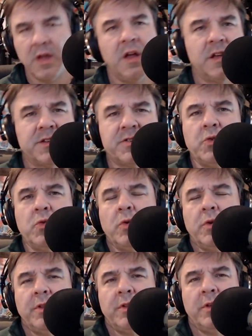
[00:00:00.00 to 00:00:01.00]
So
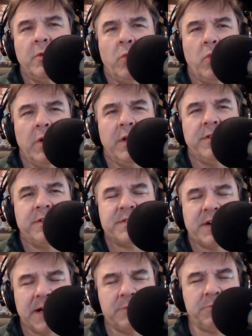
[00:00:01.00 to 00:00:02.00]
in the
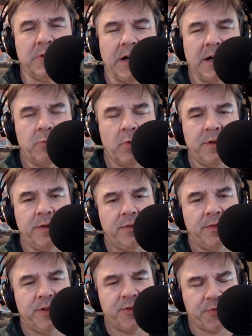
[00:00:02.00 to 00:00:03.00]
timeline, when
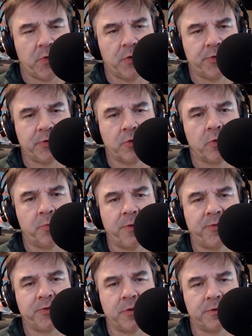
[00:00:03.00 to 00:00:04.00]
this first group
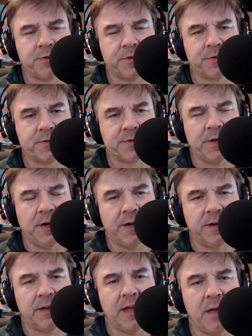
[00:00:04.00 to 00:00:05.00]
of searchers
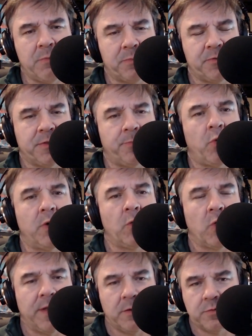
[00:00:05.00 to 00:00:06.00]
came up to the point
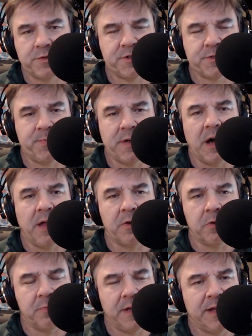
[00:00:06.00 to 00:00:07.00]
where it was just beyond
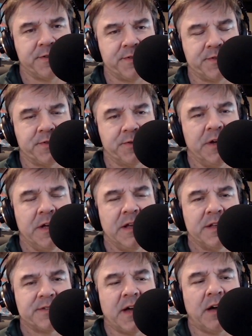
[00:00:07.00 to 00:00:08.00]
their means to
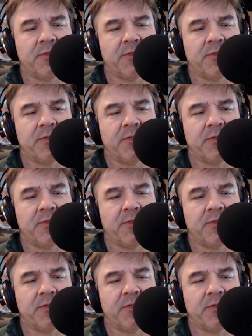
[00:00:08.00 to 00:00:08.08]
solve